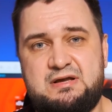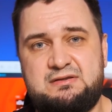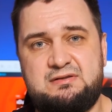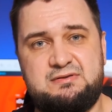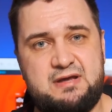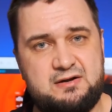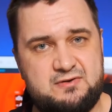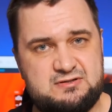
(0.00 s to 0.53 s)
at
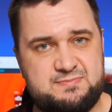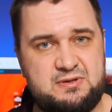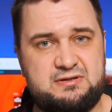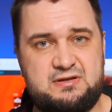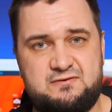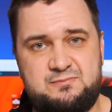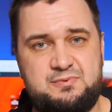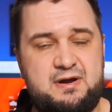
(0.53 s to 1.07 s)
their
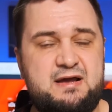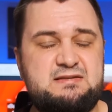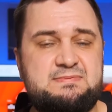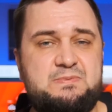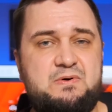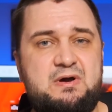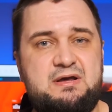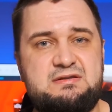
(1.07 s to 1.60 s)
respective price
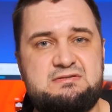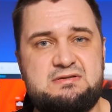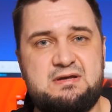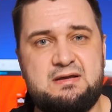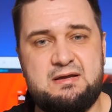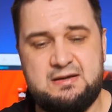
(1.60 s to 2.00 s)
points,